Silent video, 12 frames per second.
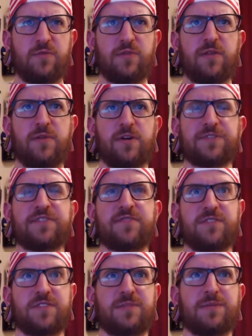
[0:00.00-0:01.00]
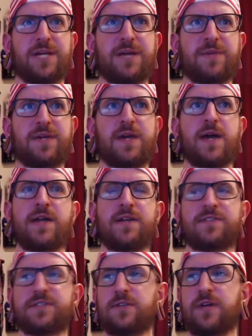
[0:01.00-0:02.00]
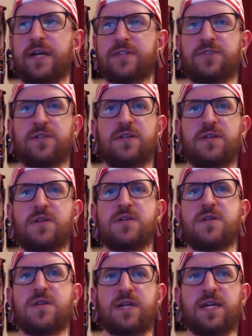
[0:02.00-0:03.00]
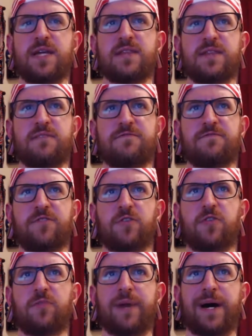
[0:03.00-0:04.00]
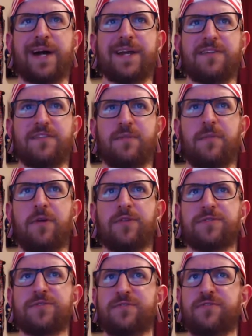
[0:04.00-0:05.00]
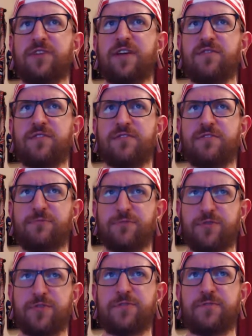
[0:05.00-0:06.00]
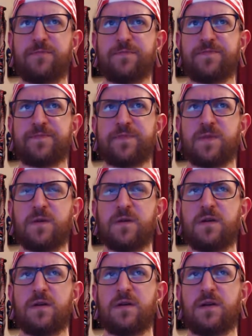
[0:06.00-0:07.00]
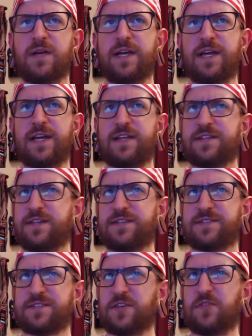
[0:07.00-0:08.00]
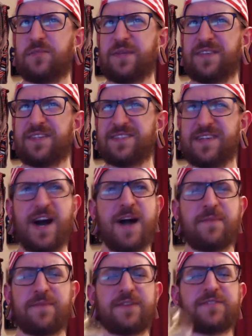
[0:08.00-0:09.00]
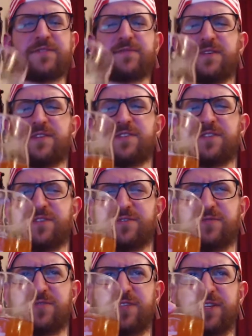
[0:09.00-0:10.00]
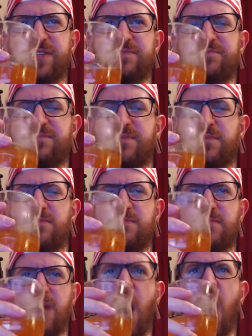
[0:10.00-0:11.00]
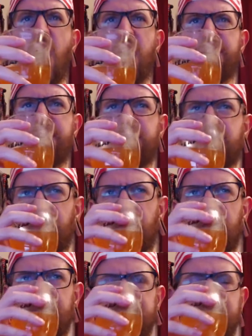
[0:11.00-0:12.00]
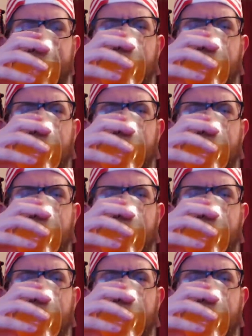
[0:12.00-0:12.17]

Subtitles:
malty for a double IPA to still actually get the full body of the malt flavor through and still be this hoppy is really odd, honestly.